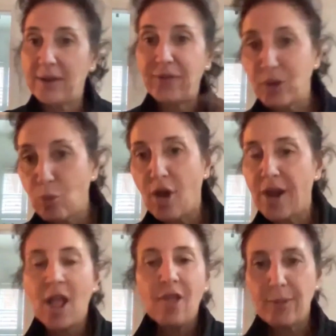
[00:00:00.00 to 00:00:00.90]
If you want
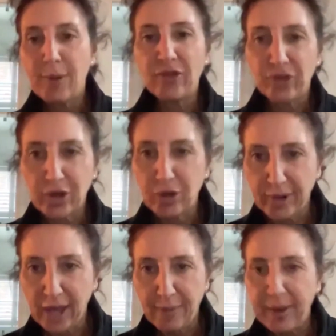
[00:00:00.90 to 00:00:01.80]
the most secure
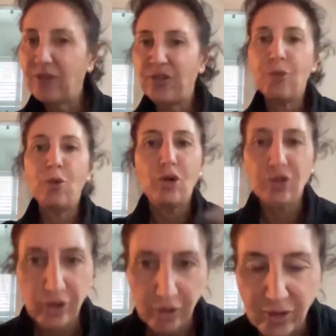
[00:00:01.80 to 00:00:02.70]
database in the world,
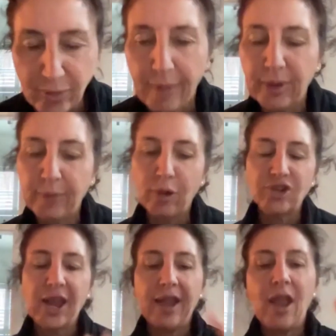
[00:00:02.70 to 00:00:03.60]
you use a public
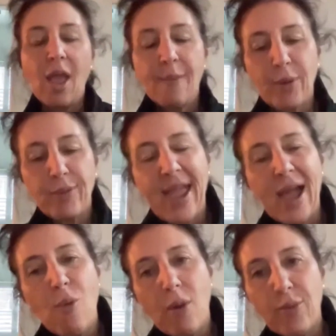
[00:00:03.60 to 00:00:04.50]
blockchain. But
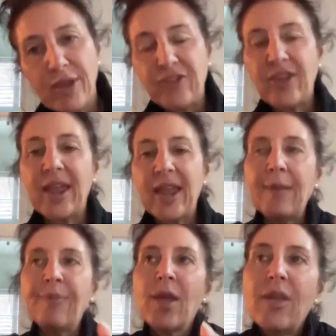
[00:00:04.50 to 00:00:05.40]
now what we're
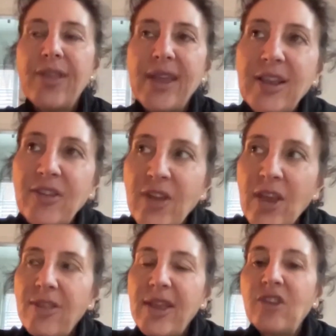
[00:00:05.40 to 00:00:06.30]
seeing, these
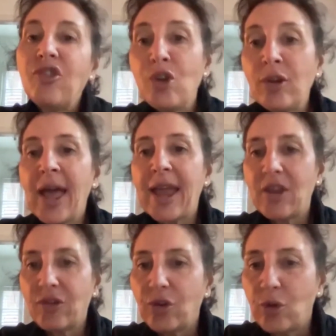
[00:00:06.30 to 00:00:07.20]
new layer
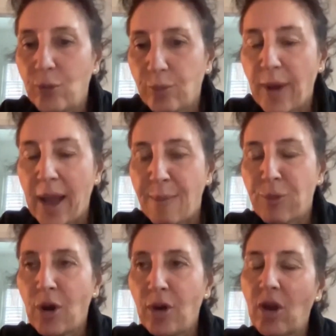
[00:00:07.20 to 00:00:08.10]
2
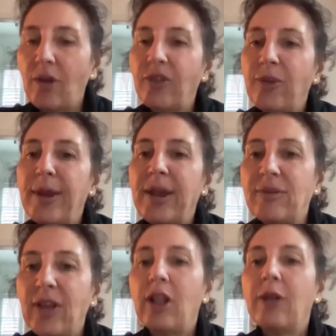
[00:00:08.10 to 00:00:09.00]
protocols are being
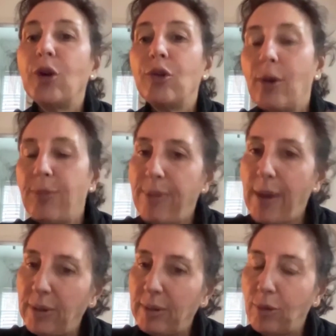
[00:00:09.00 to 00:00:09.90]
developed on top of
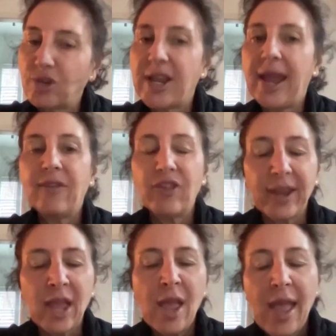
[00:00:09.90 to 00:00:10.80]
public blockchains.
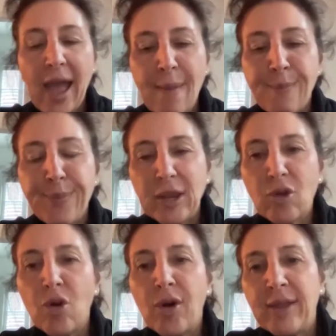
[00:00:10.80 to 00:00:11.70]
Like
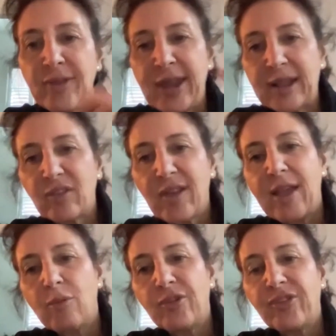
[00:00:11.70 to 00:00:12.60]
Bitcoin, the next
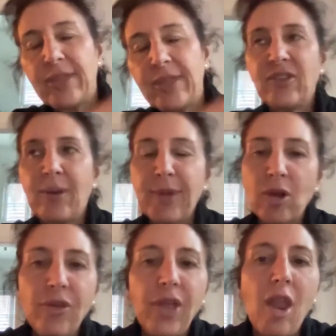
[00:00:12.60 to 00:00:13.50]
layer there's something
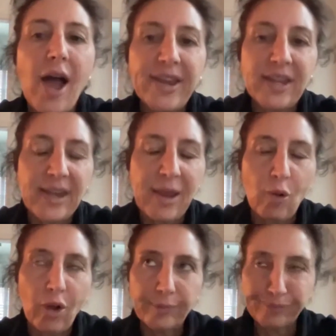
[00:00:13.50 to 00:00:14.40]
called the Lightning Network.